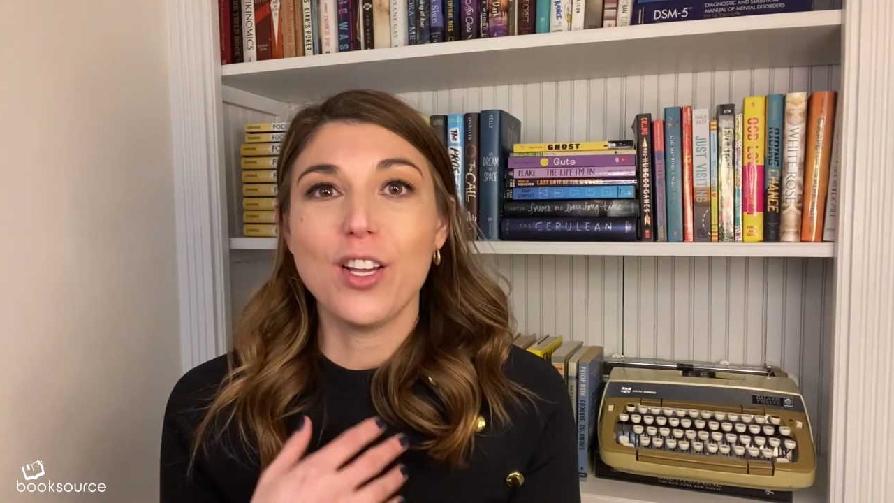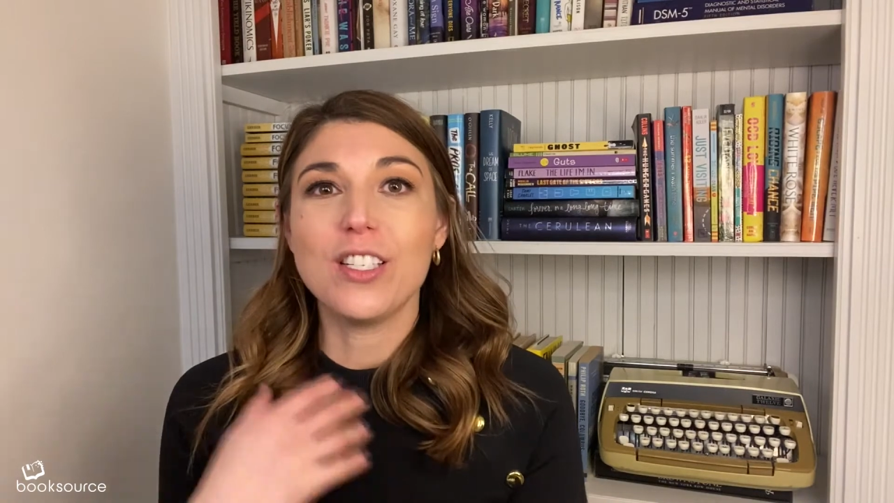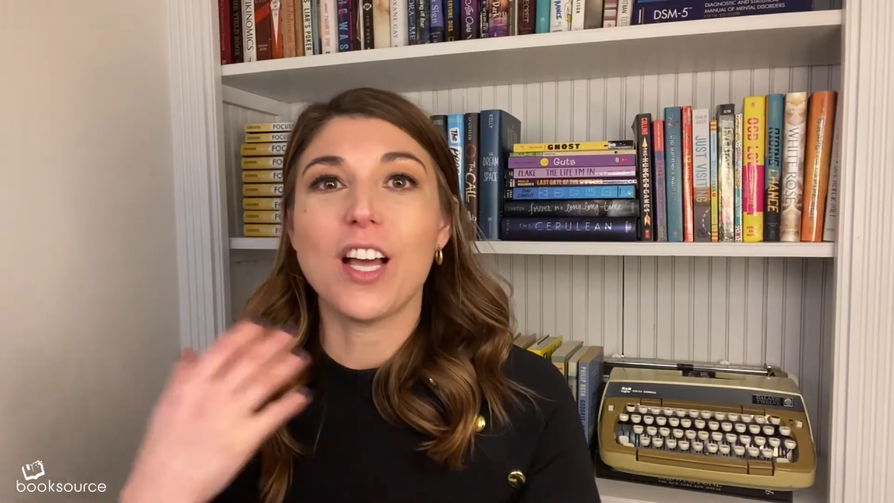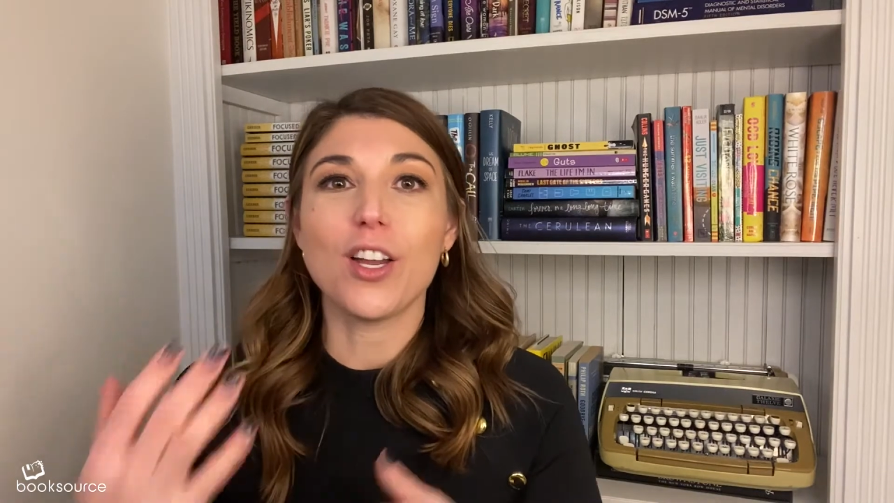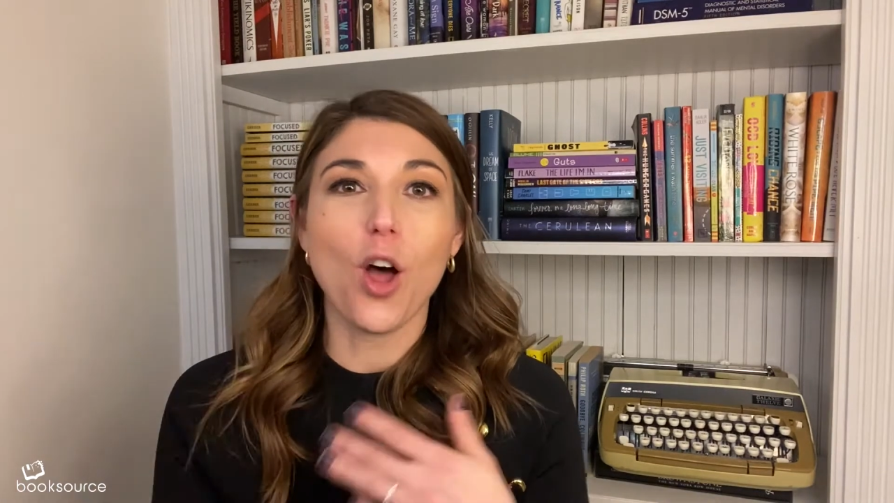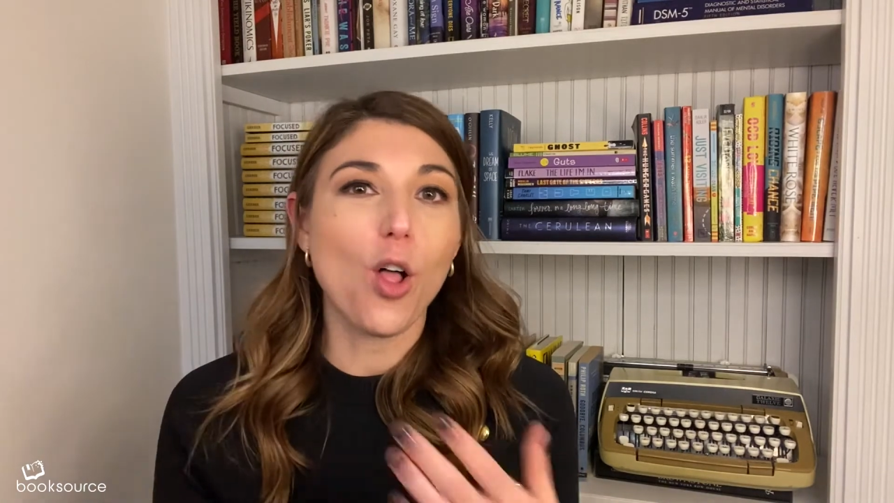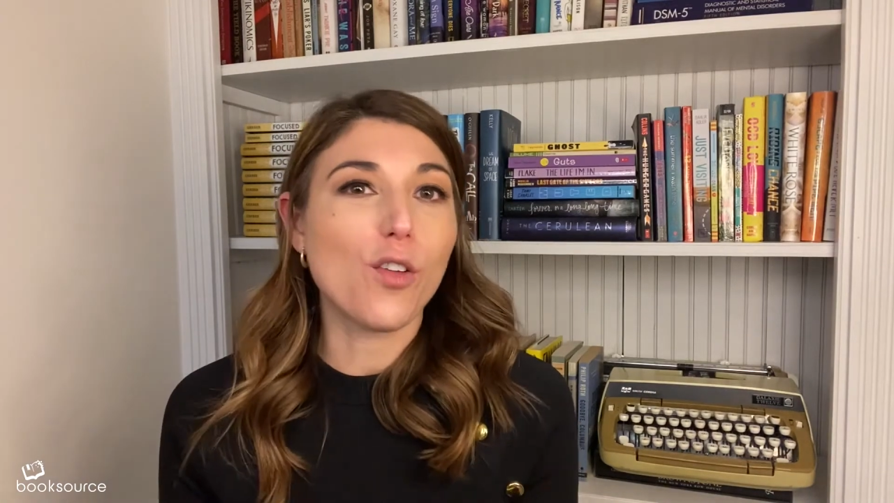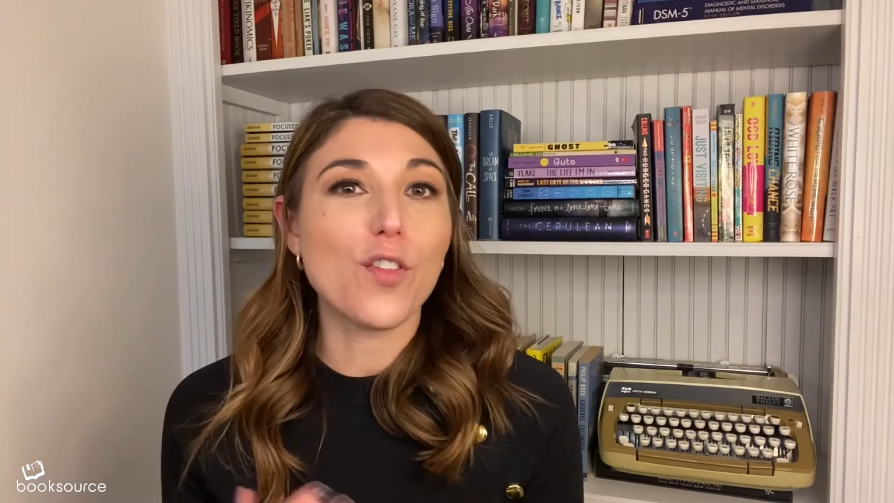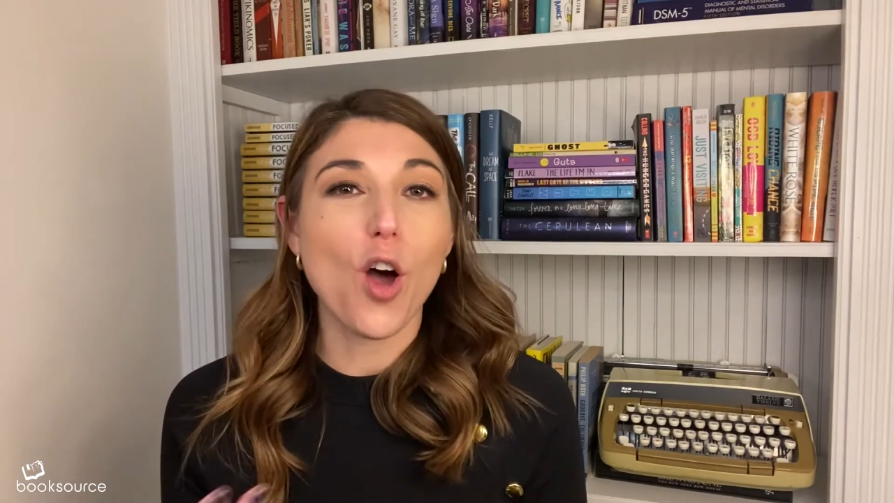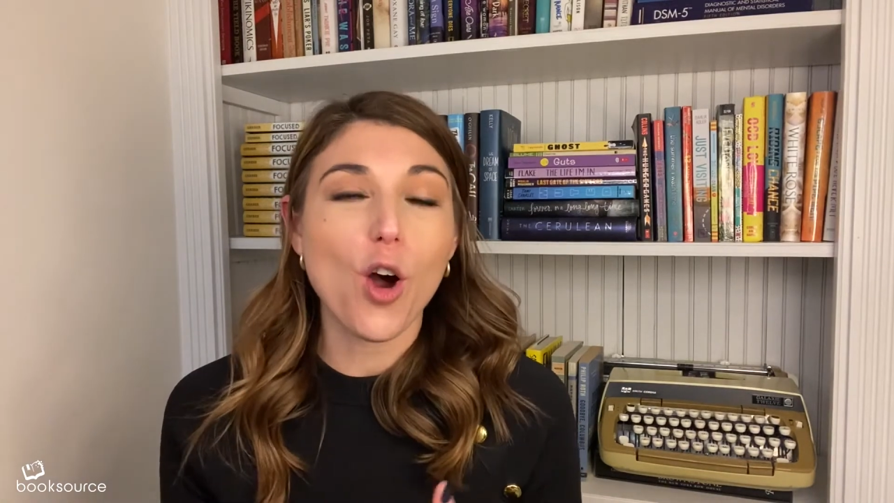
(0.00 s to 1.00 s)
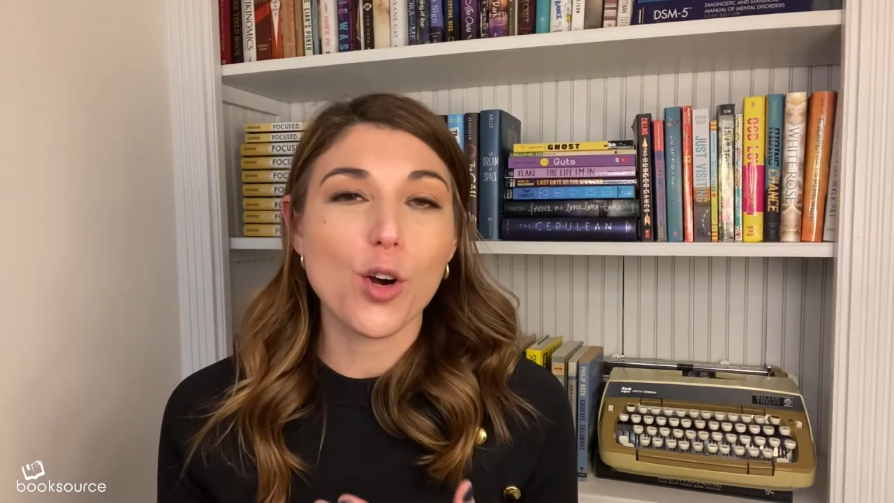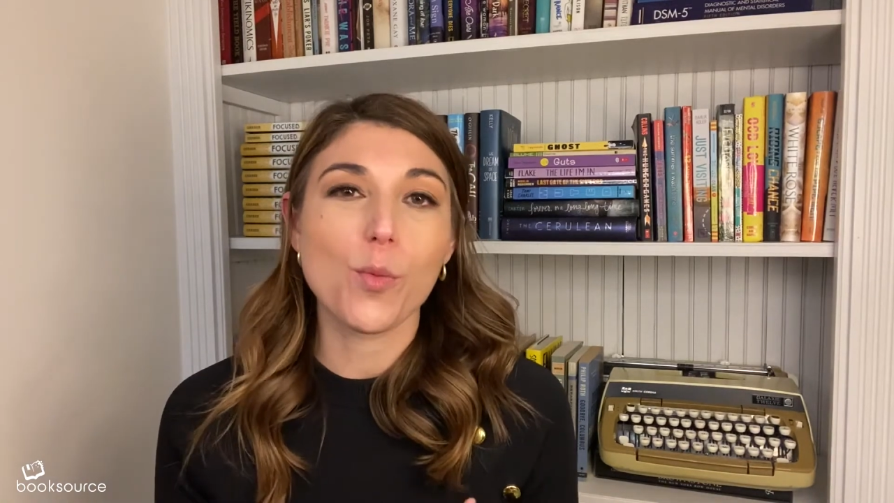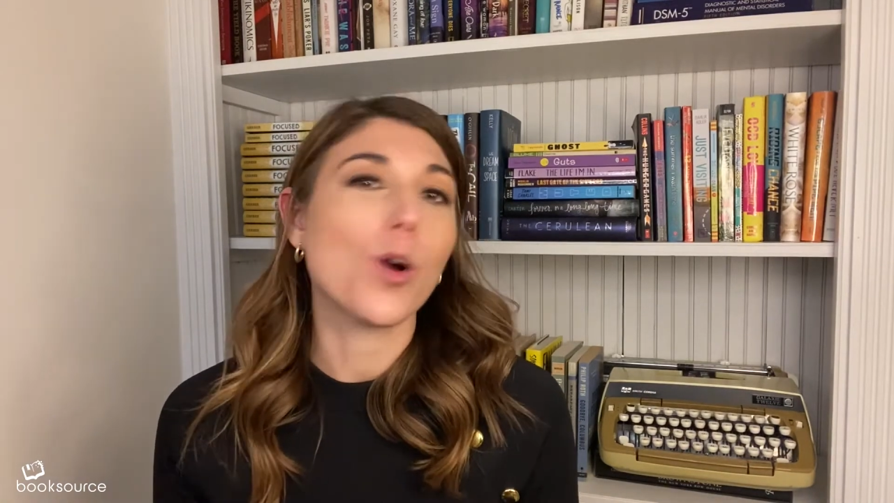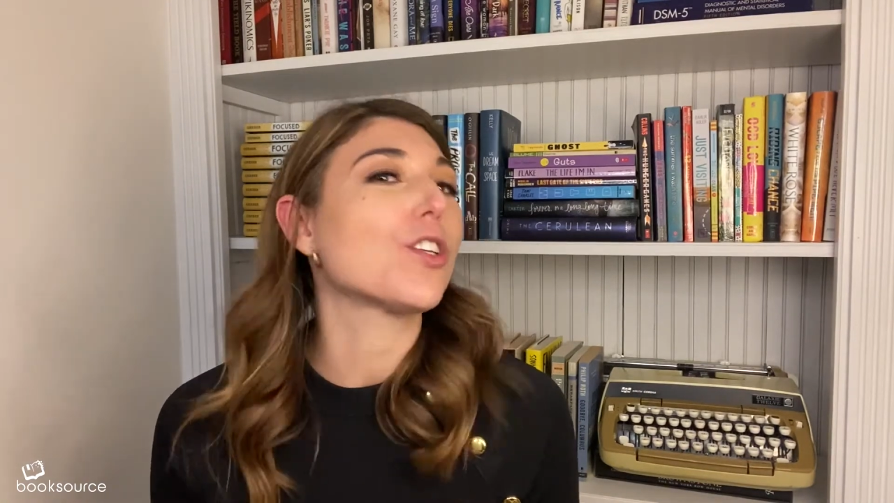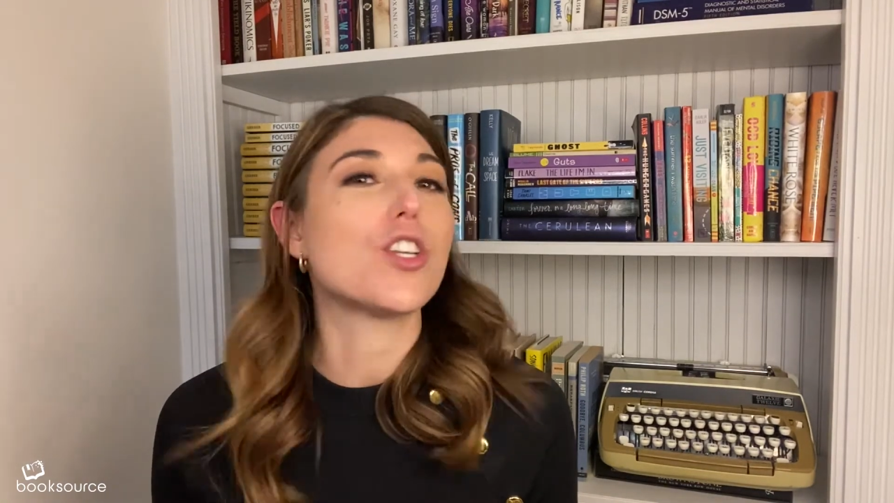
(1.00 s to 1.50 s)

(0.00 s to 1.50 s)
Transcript: done all of the hard work